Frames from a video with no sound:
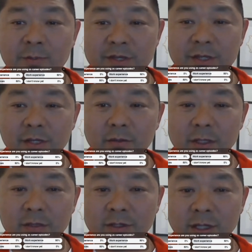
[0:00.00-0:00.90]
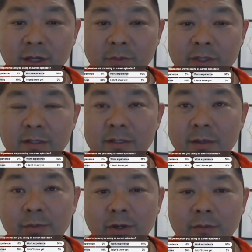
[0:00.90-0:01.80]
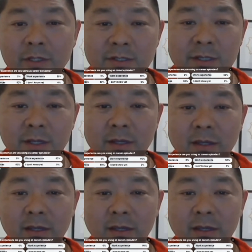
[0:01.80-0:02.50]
especially when those companies, they promise